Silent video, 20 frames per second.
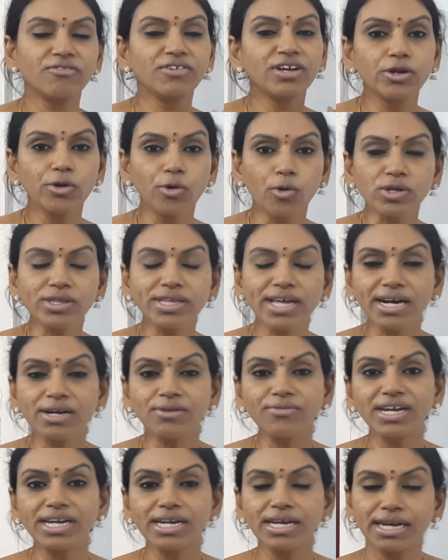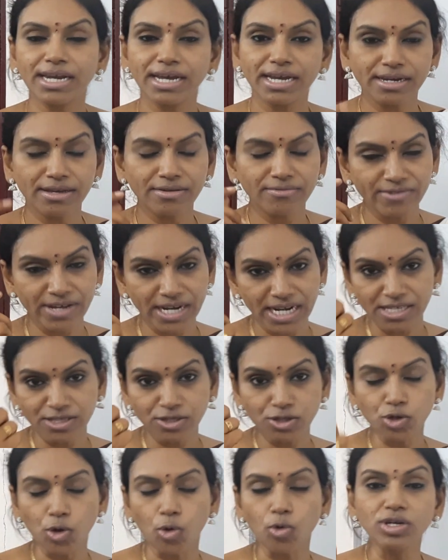We know that when a
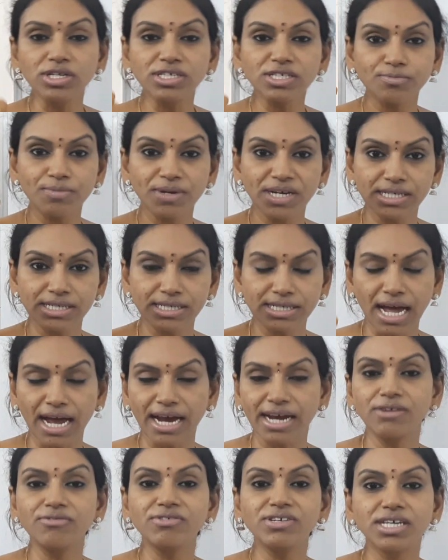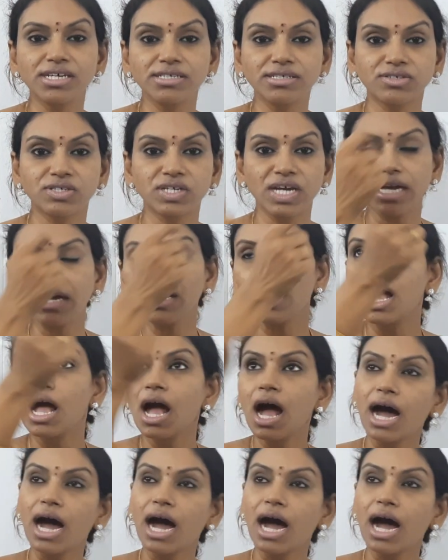stone is being tied with a string